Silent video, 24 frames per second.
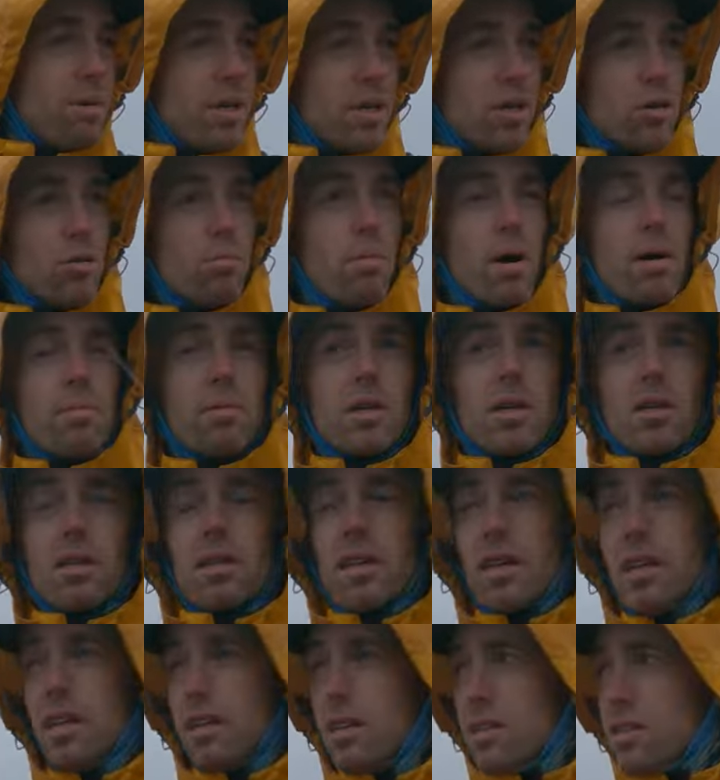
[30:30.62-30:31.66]
big Obabika
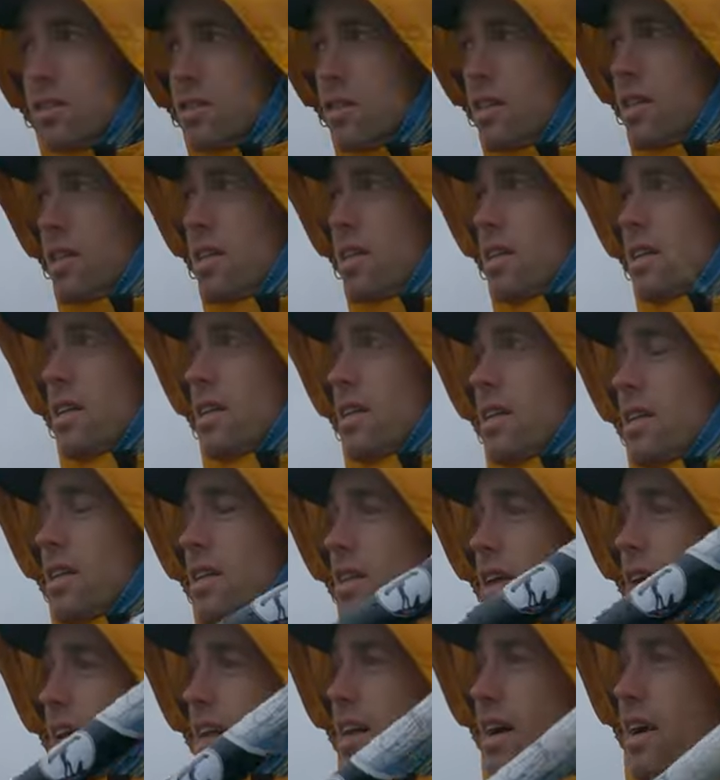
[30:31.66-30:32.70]
Lake is,
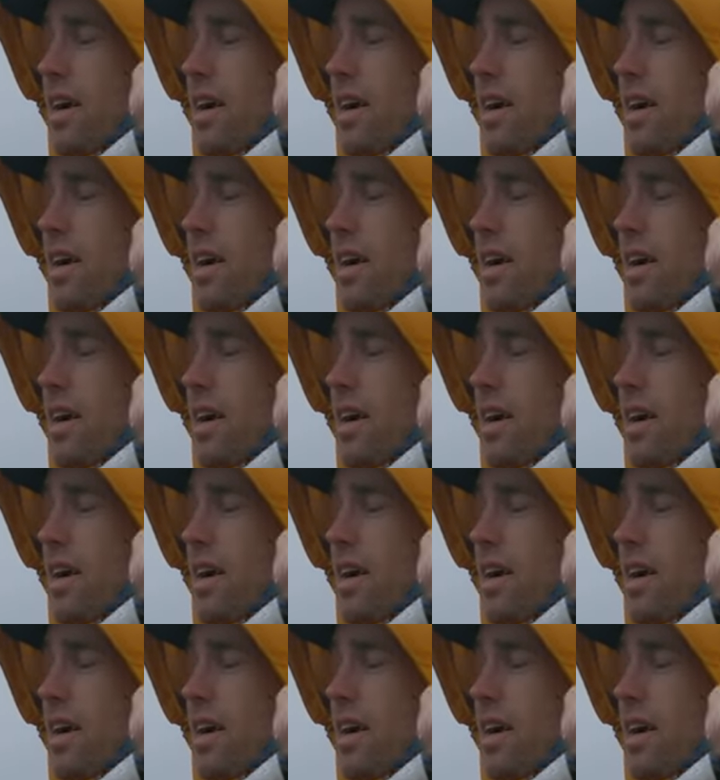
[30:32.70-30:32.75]
that